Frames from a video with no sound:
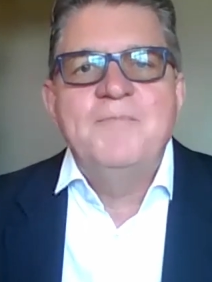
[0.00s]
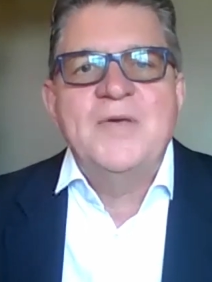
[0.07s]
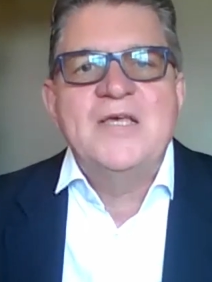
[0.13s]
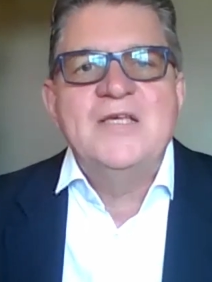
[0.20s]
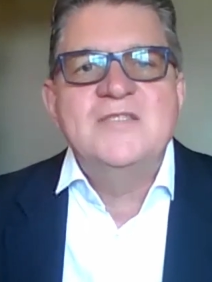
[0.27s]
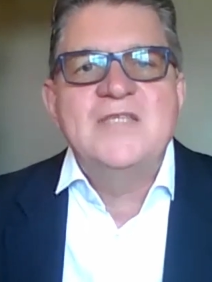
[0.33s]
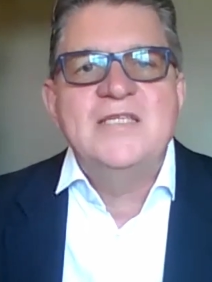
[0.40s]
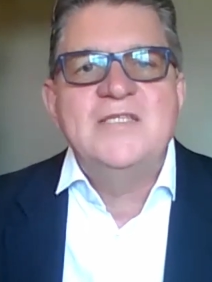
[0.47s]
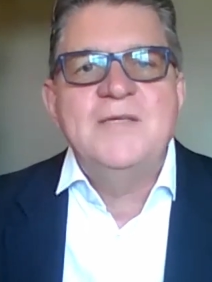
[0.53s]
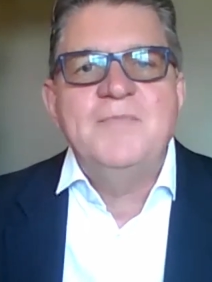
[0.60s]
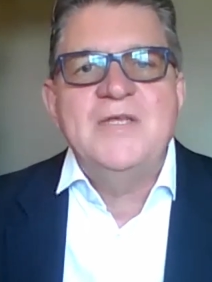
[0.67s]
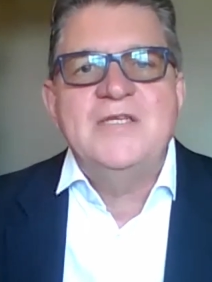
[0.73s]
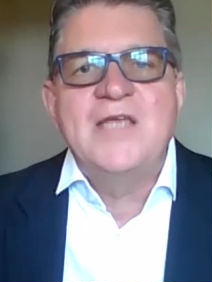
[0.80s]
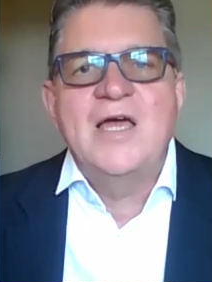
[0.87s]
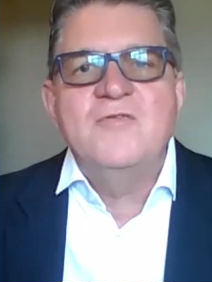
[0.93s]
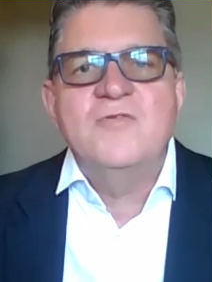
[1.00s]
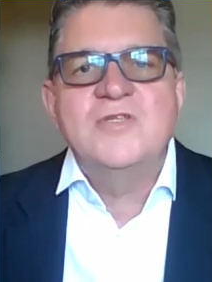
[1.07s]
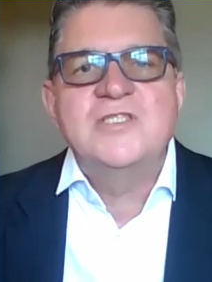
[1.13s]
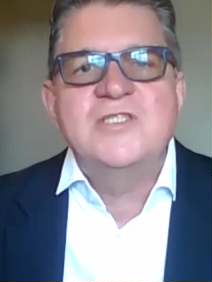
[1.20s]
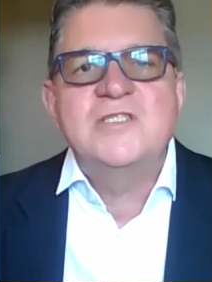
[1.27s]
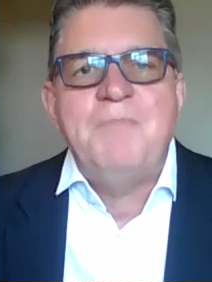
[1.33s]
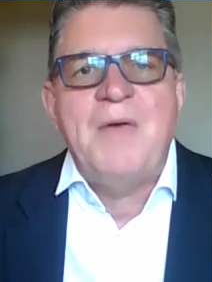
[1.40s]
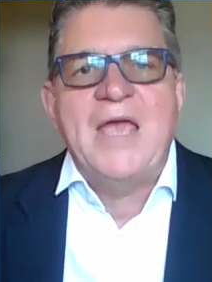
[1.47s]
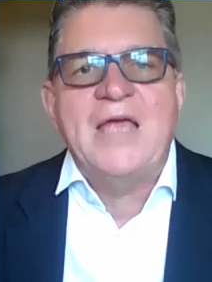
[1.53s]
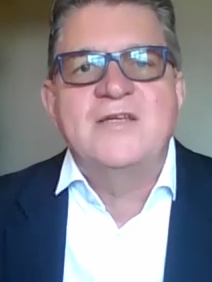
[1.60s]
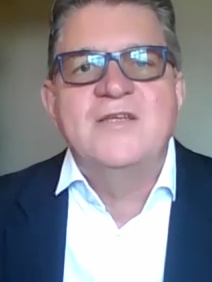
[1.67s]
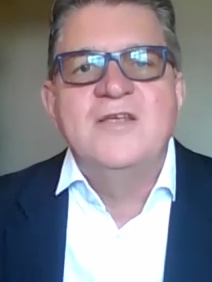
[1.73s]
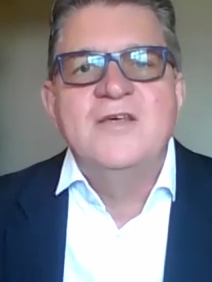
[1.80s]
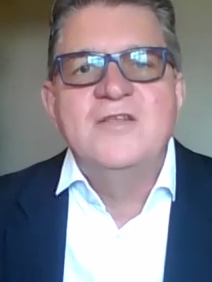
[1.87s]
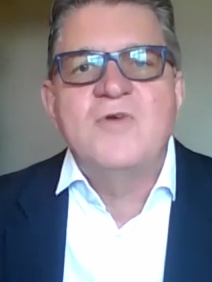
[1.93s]
because they simply don't
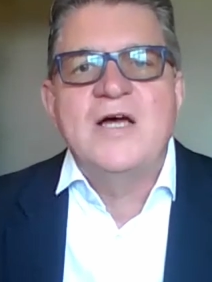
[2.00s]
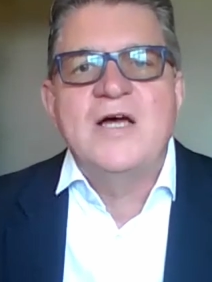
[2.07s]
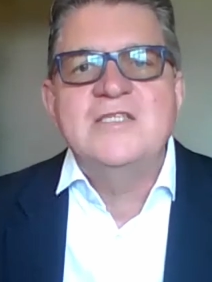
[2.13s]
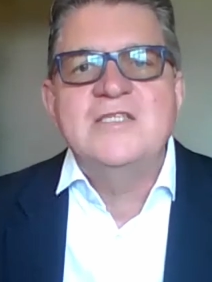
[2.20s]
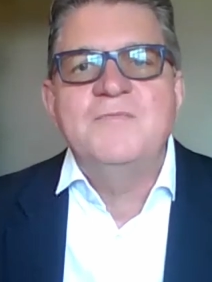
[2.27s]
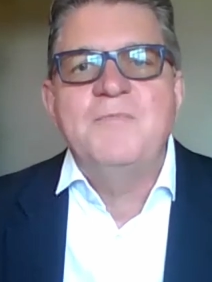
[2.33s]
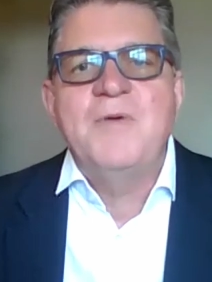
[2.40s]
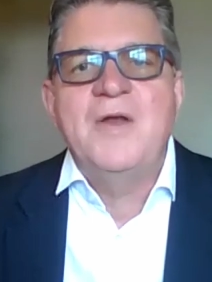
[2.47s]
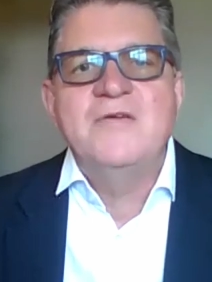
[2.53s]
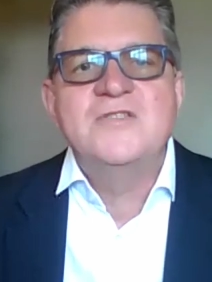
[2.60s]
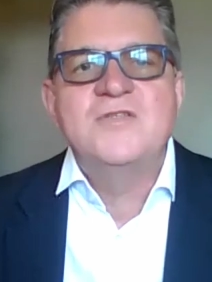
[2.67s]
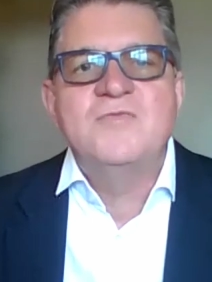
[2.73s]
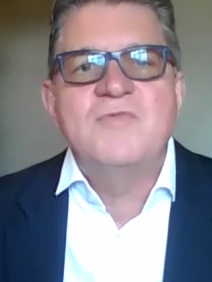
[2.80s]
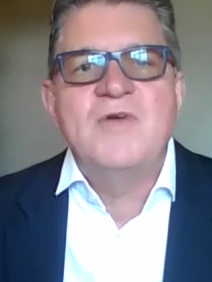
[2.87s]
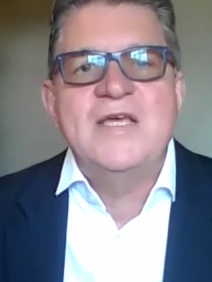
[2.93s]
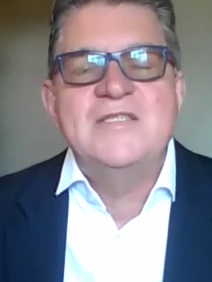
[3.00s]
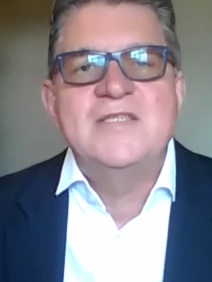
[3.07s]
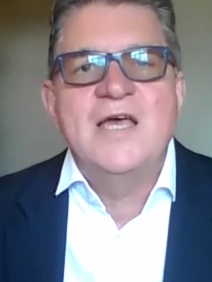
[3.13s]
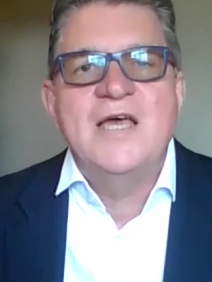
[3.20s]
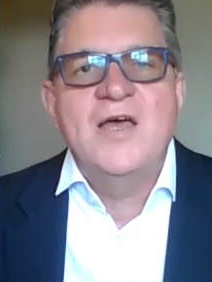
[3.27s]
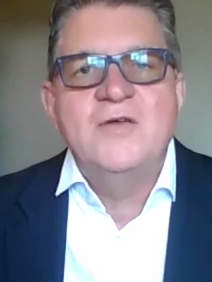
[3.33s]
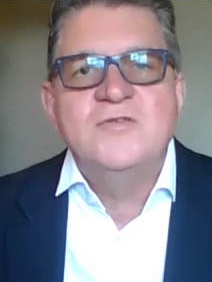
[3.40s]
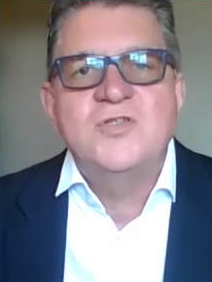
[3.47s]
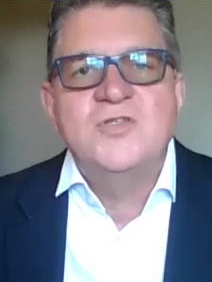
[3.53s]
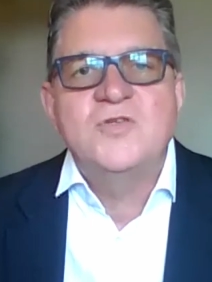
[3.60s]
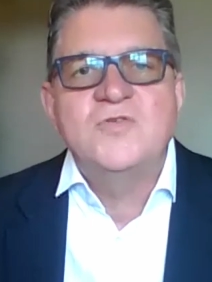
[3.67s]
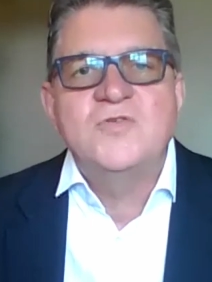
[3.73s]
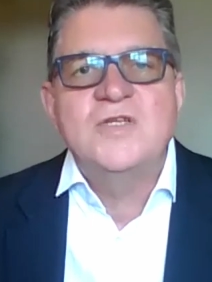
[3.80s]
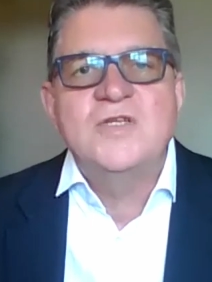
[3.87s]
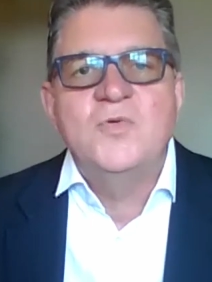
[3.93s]
respect the rights of parents to raise their own
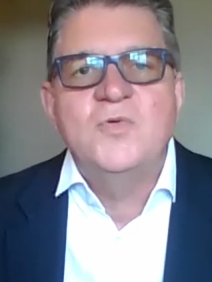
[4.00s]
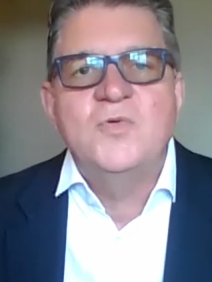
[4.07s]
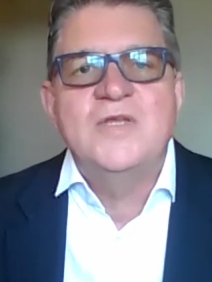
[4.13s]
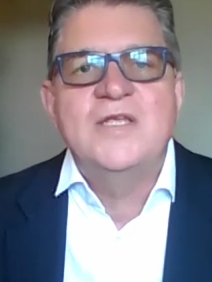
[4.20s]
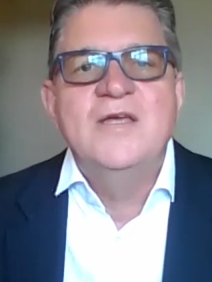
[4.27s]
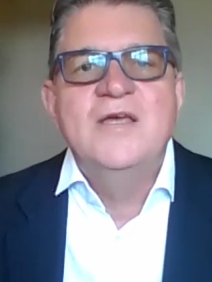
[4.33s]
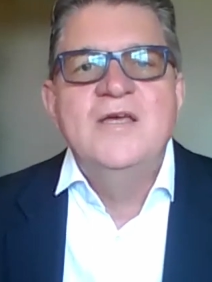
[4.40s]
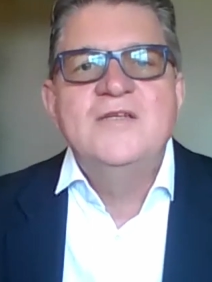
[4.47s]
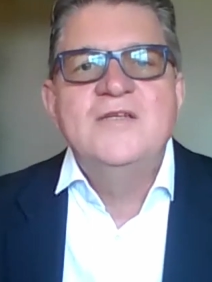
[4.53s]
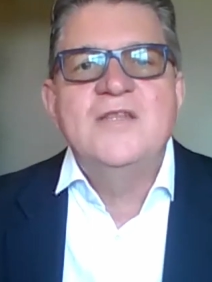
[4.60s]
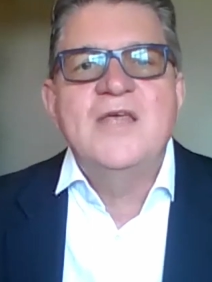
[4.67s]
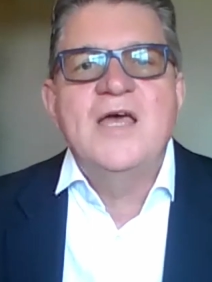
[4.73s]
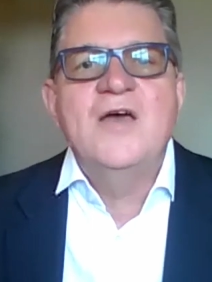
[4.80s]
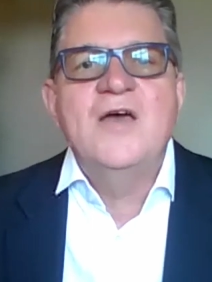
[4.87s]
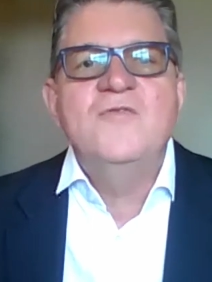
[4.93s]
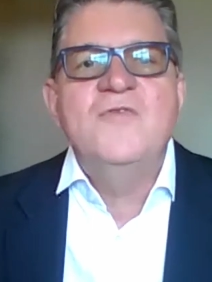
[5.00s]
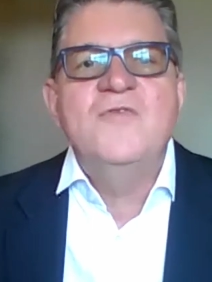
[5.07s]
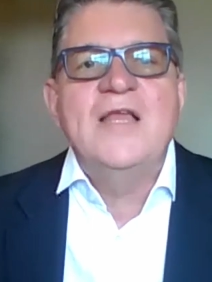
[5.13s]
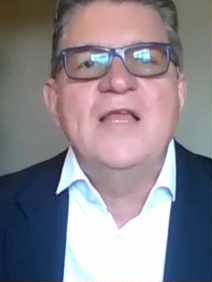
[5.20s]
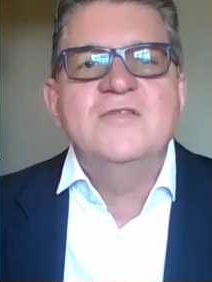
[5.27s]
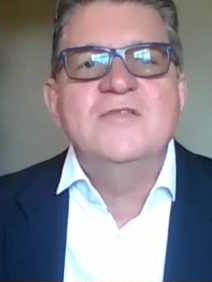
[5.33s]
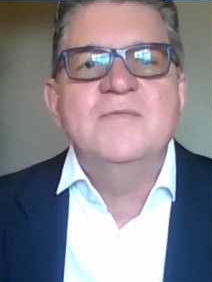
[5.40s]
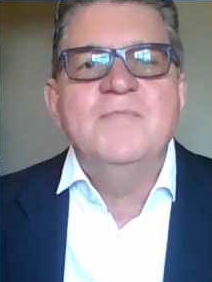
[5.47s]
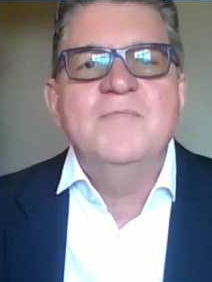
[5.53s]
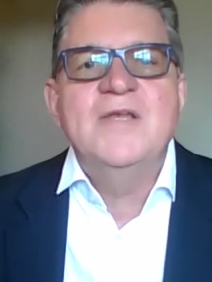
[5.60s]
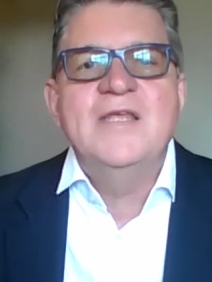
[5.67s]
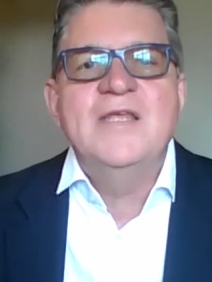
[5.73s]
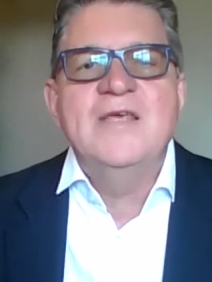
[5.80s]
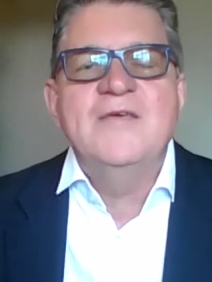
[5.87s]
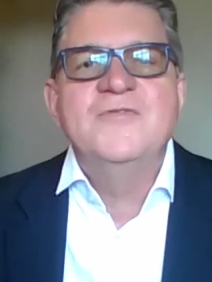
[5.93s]
children according to their own values and
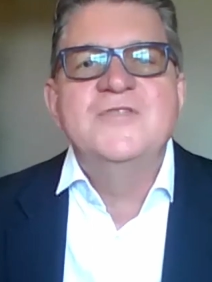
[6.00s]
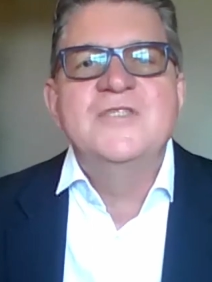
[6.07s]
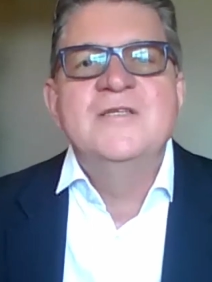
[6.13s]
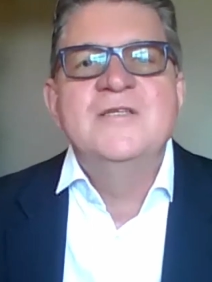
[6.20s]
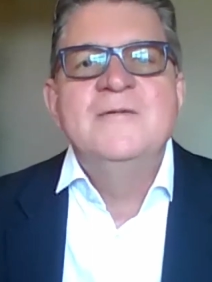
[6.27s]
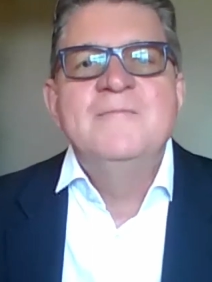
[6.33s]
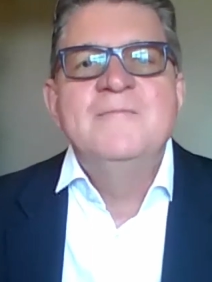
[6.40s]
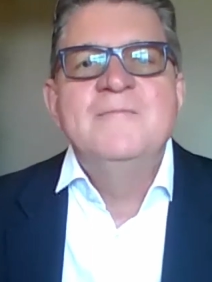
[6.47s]
beliefs.